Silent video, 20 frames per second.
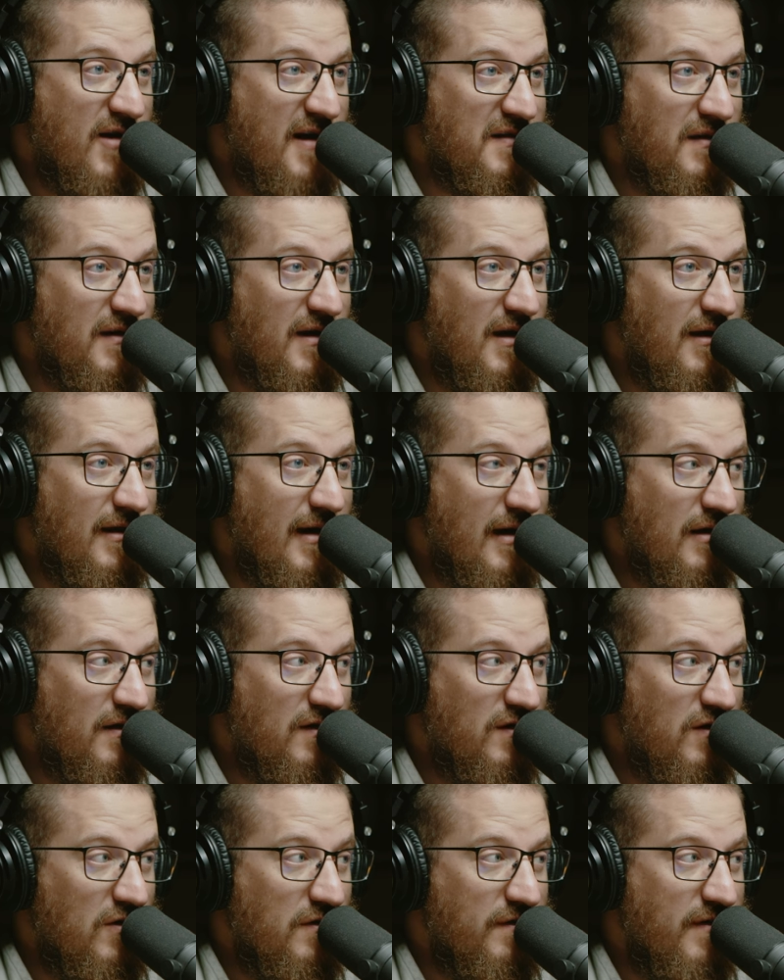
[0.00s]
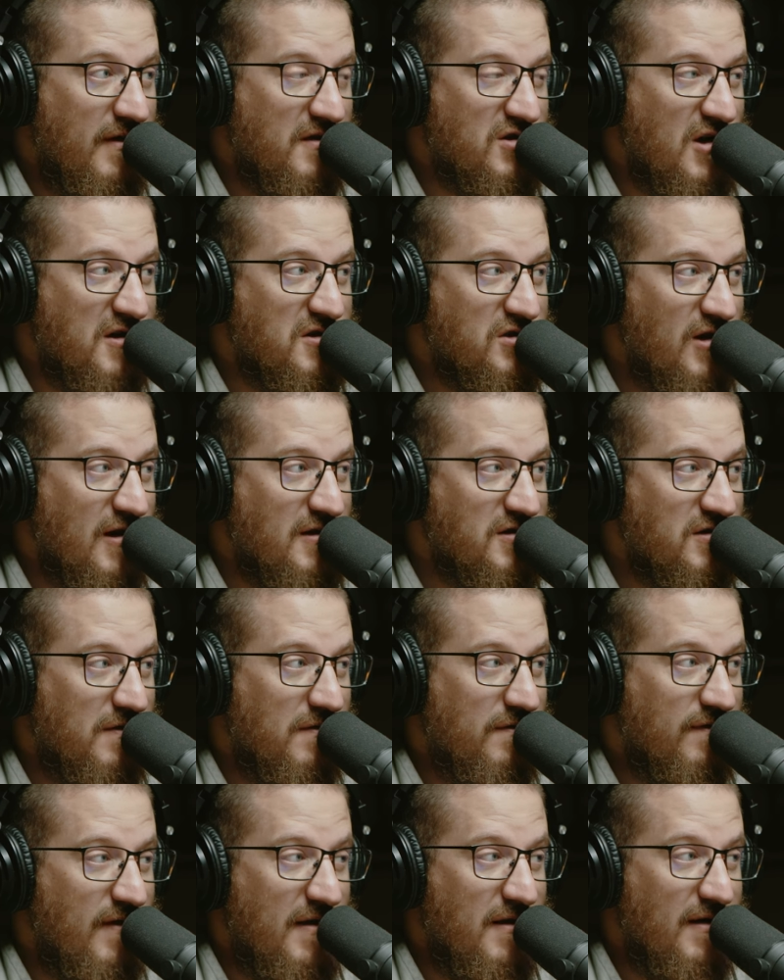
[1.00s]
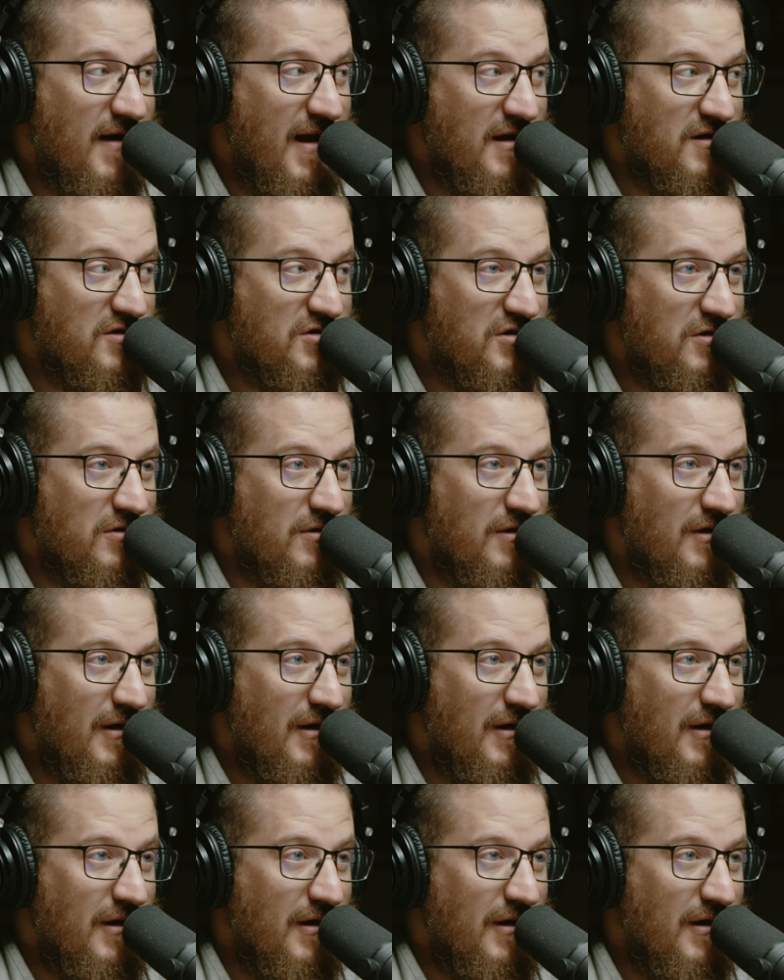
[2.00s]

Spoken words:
Christ the King, LSU. Father Josh Johnson, Father Andrew.